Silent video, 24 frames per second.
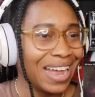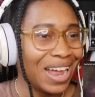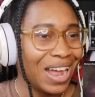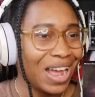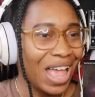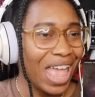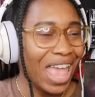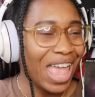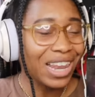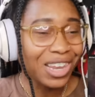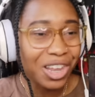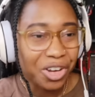
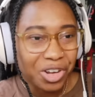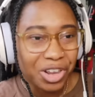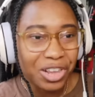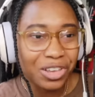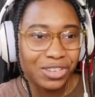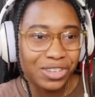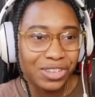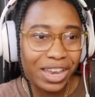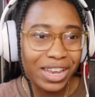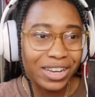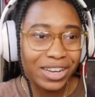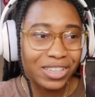It literally
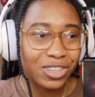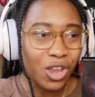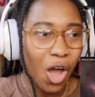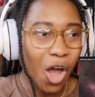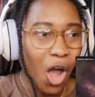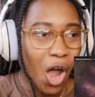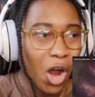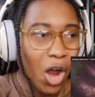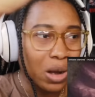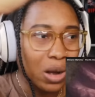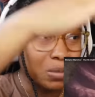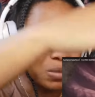looks like it's
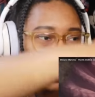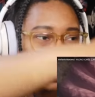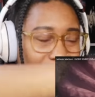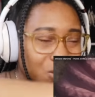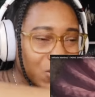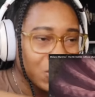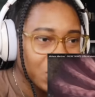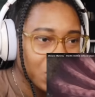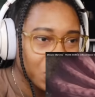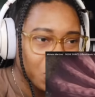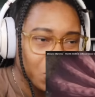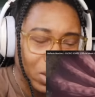
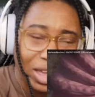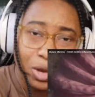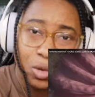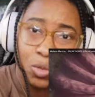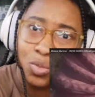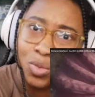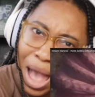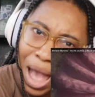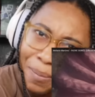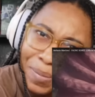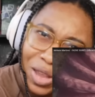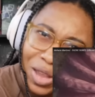arms, like
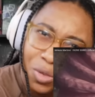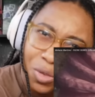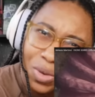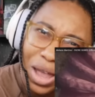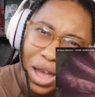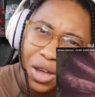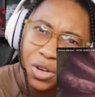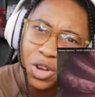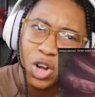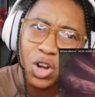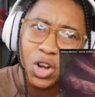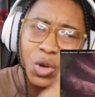wrapping
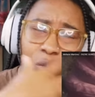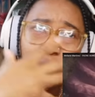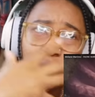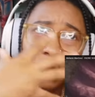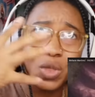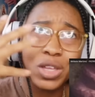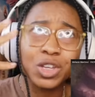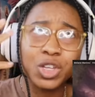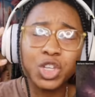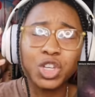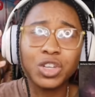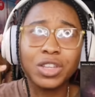around her.
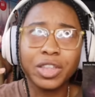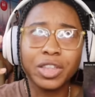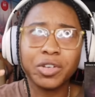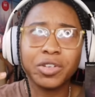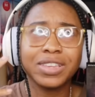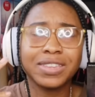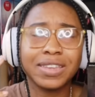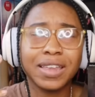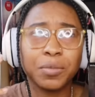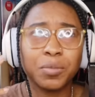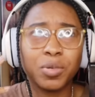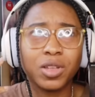Then she literally
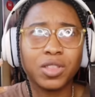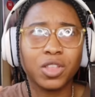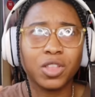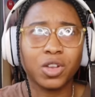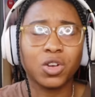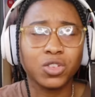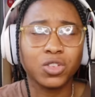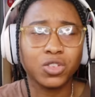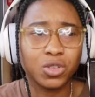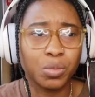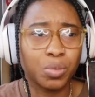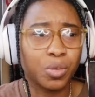said, bring the
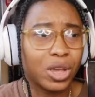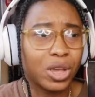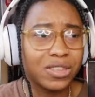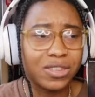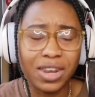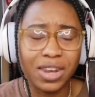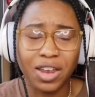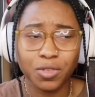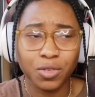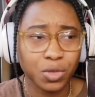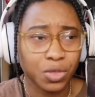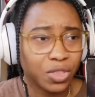girls, the boys,
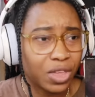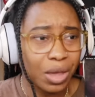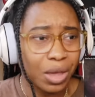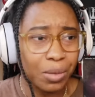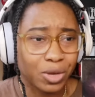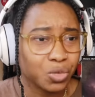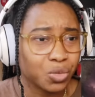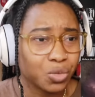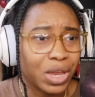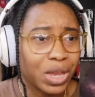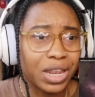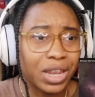and everything in
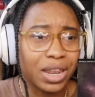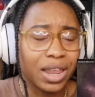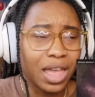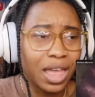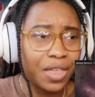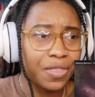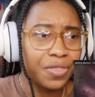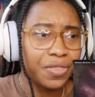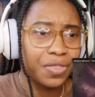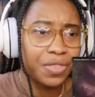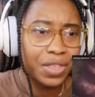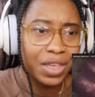between.
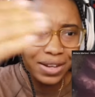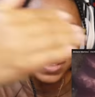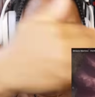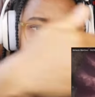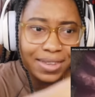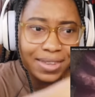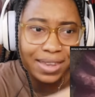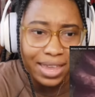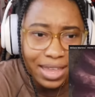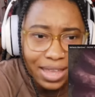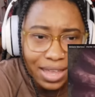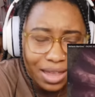It's
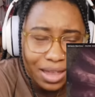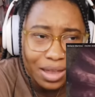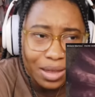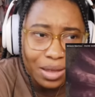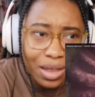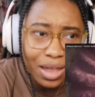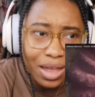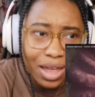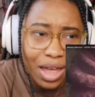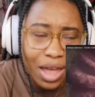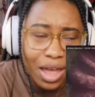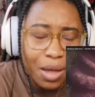like
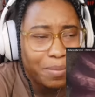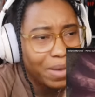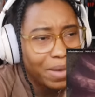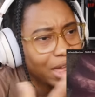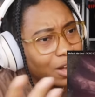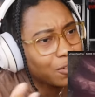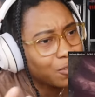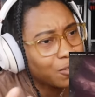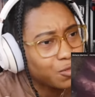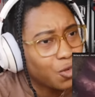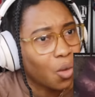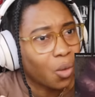a
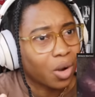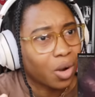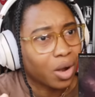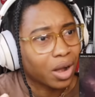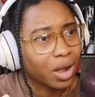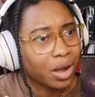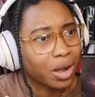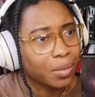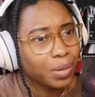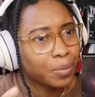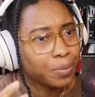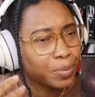
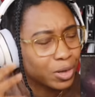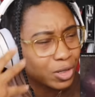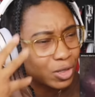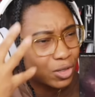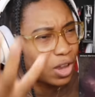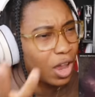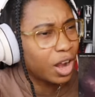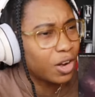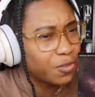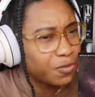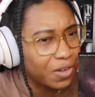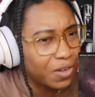metaphor, but
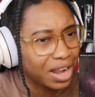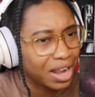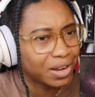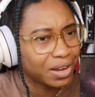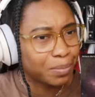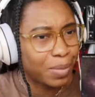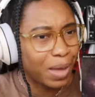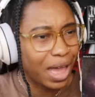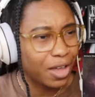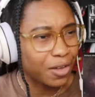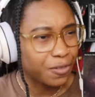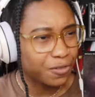personified
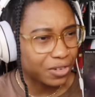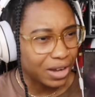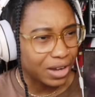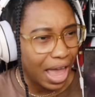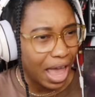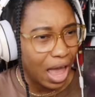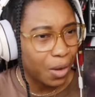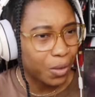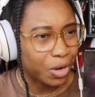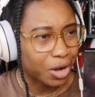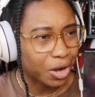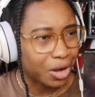by a
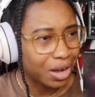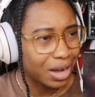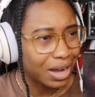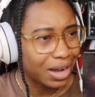flower.